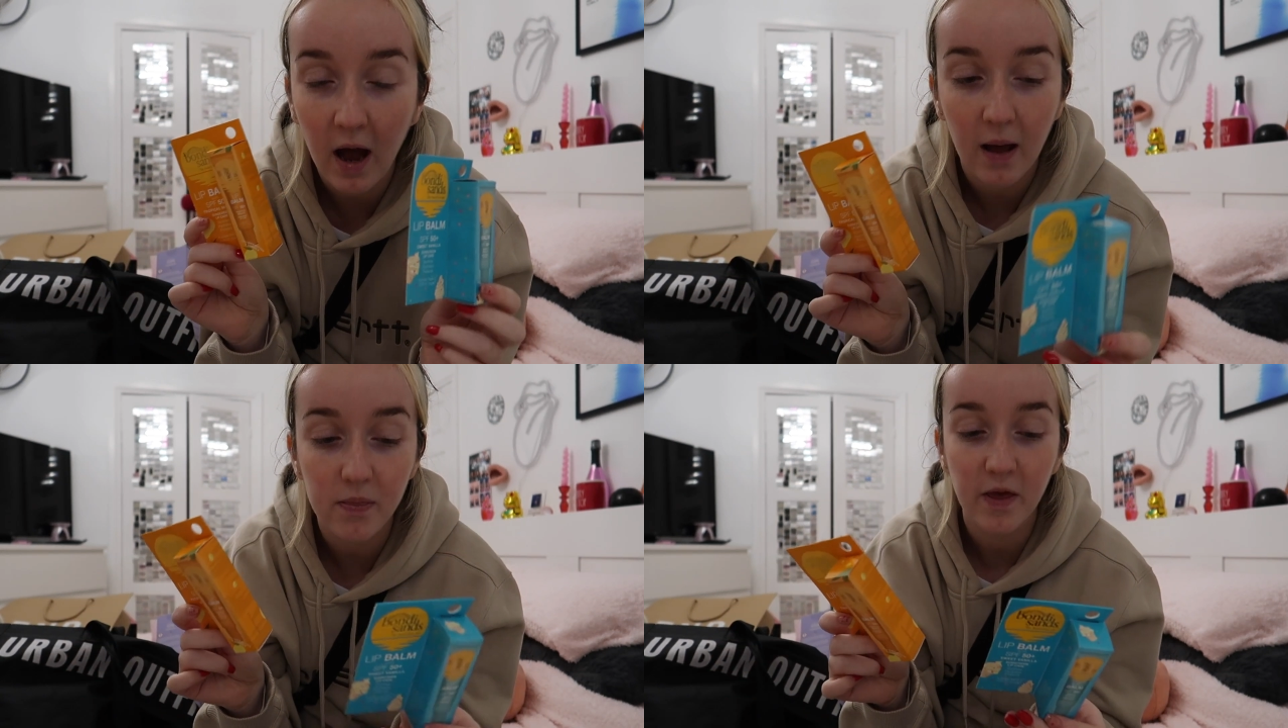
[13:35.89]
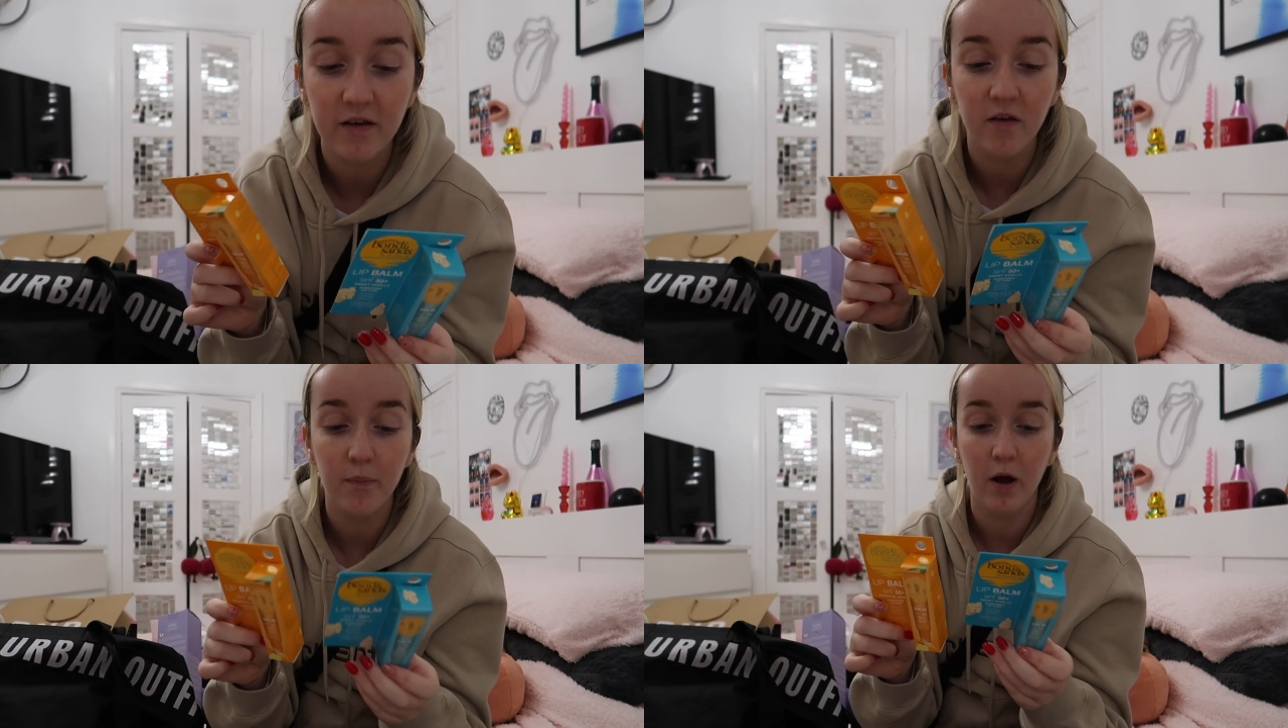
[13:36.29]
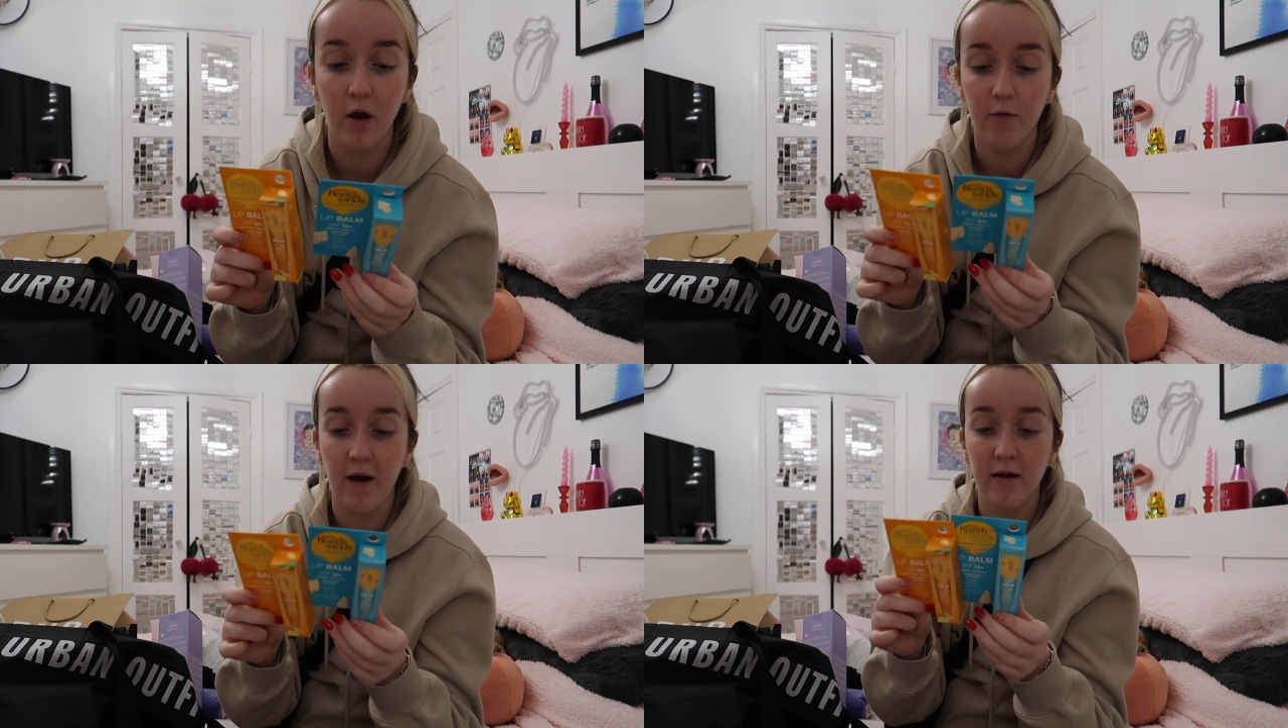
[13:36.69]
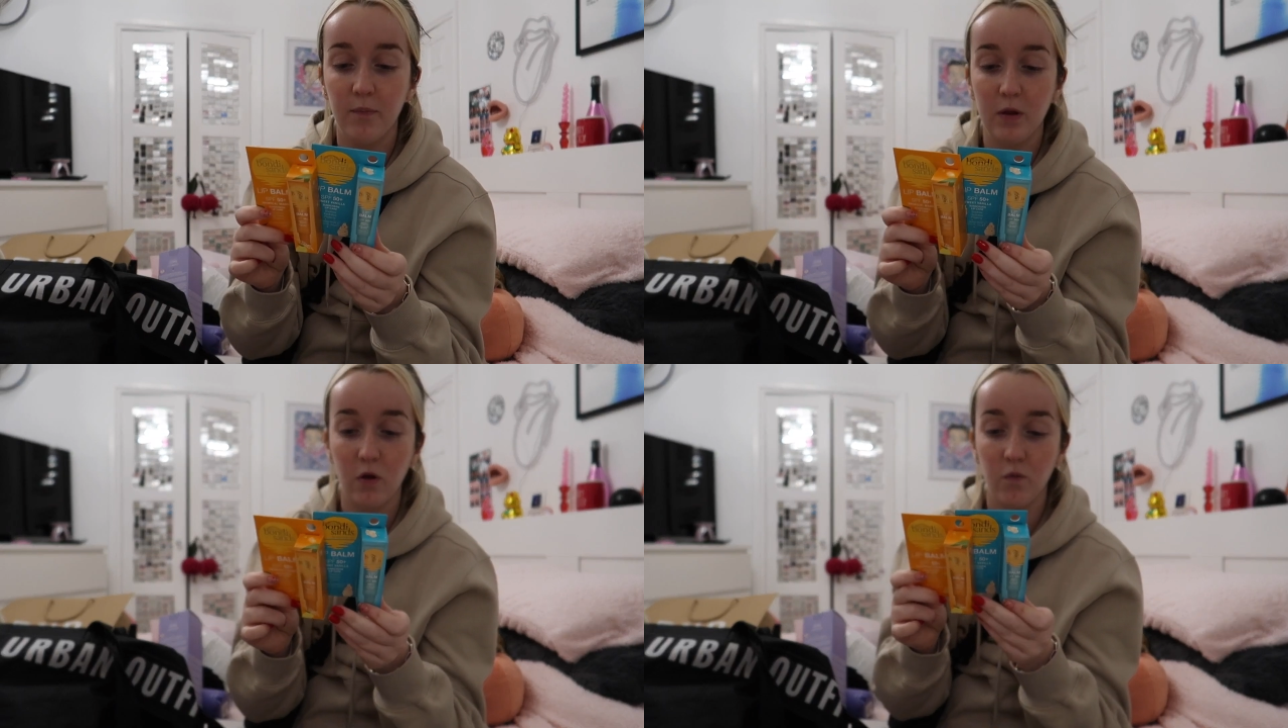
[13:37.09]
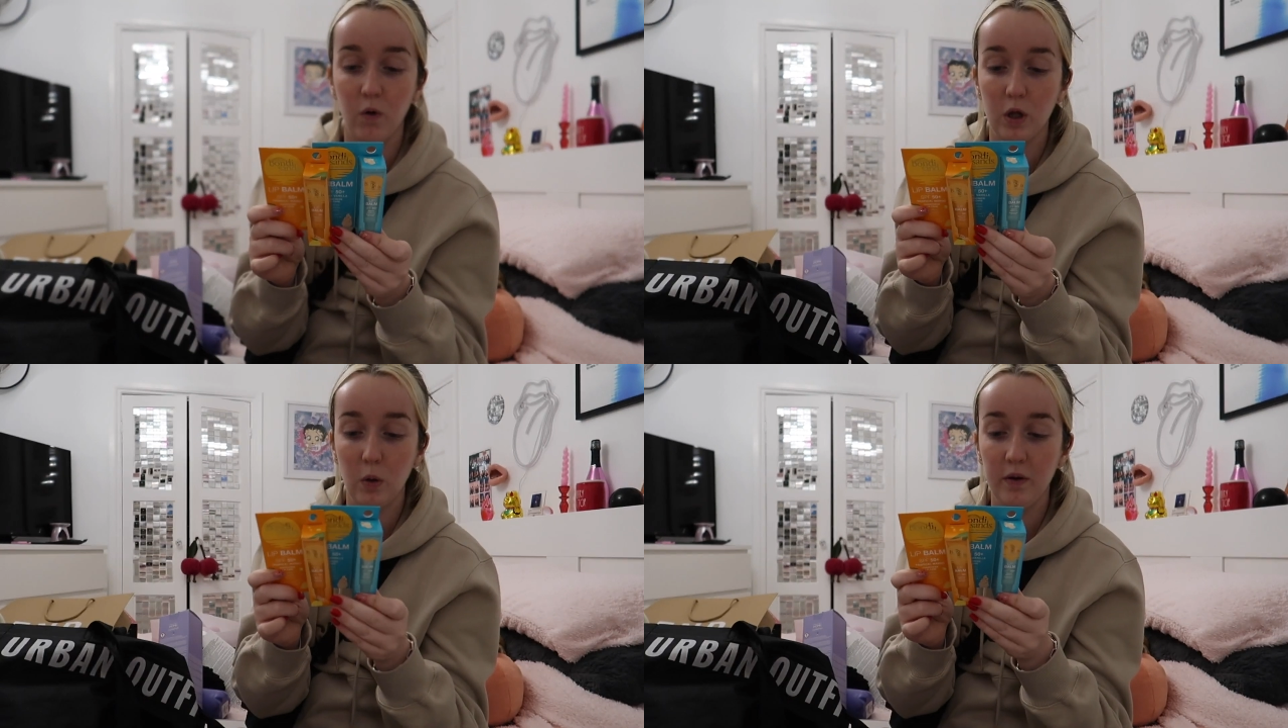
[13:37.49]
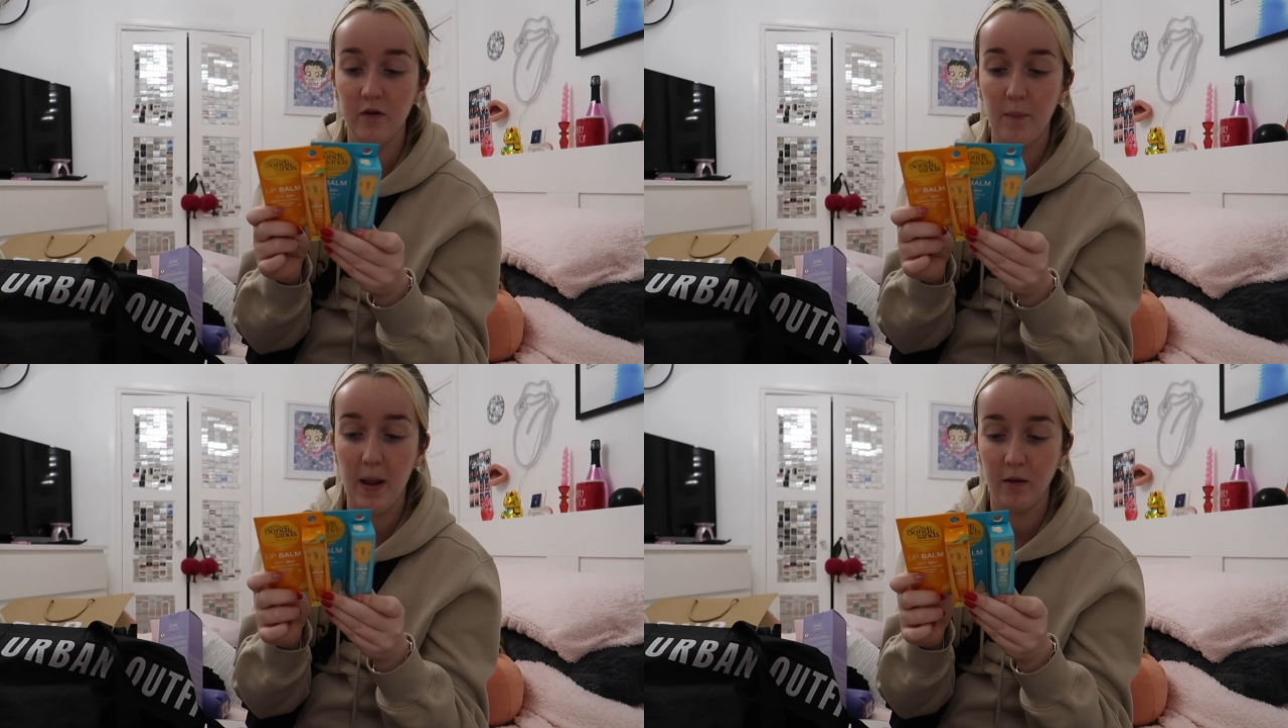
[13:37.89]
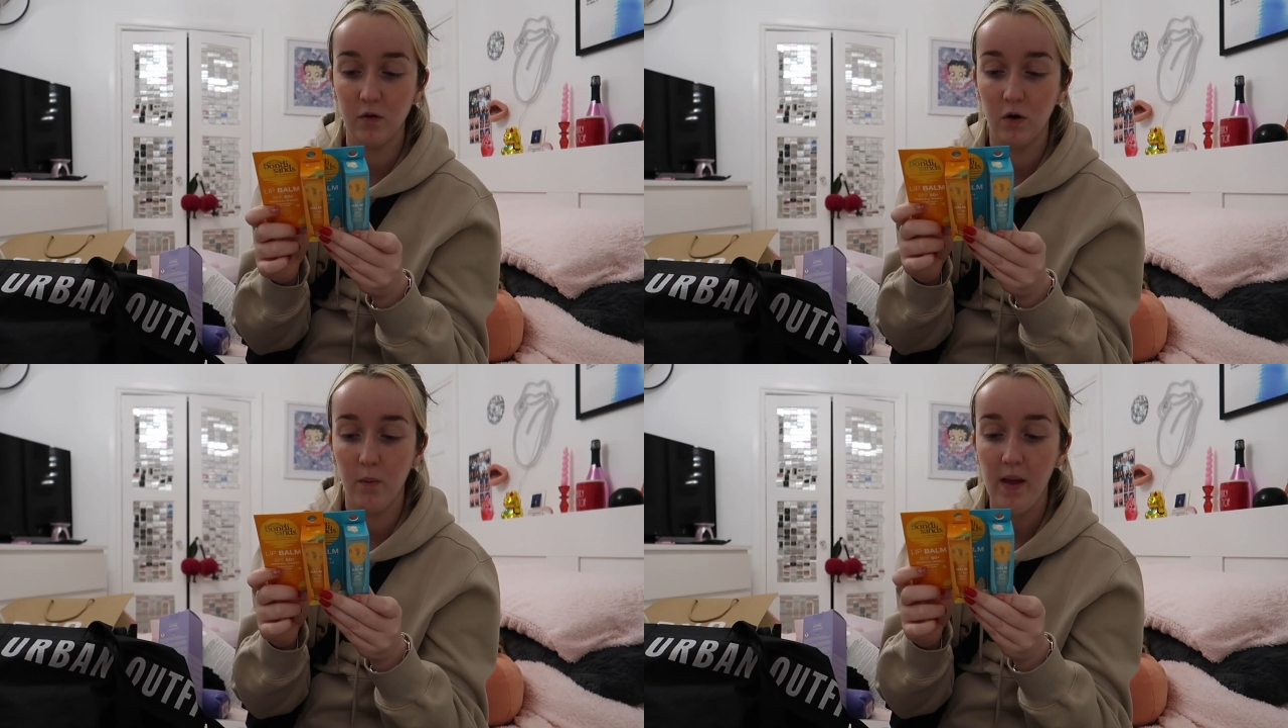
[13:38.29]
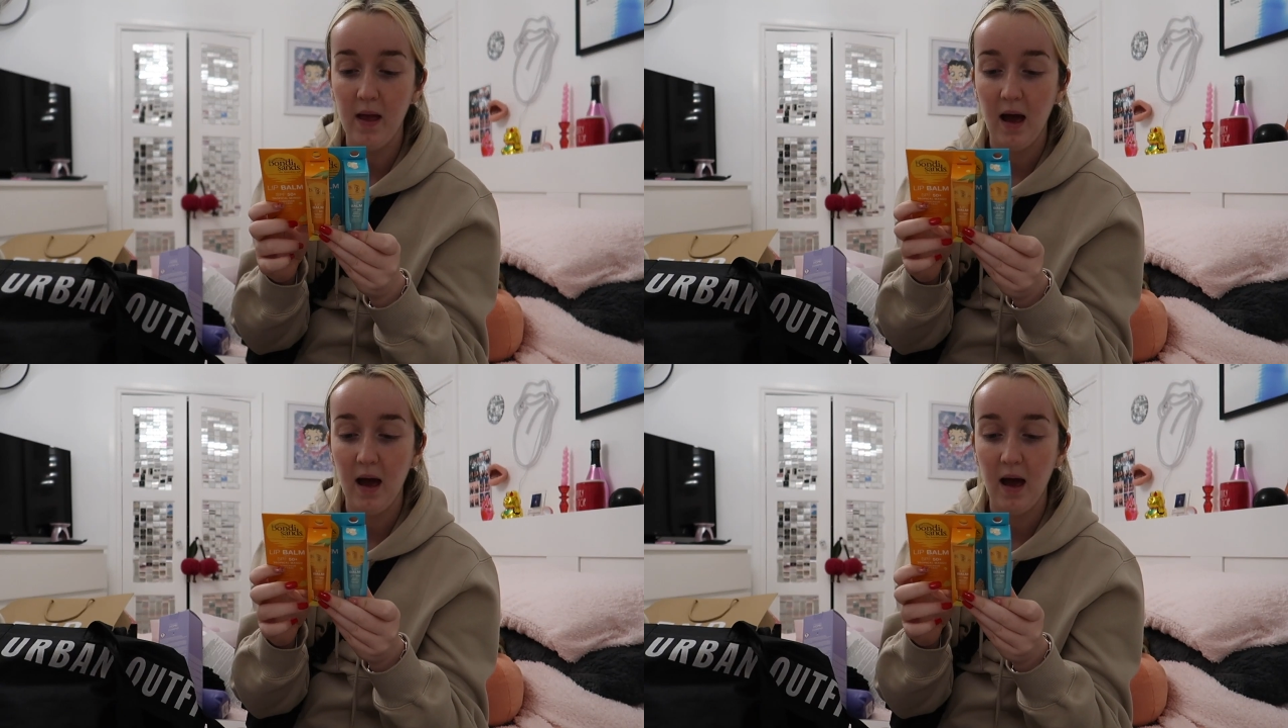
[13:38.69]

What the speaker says: and this is perfect because we're going to Benidorm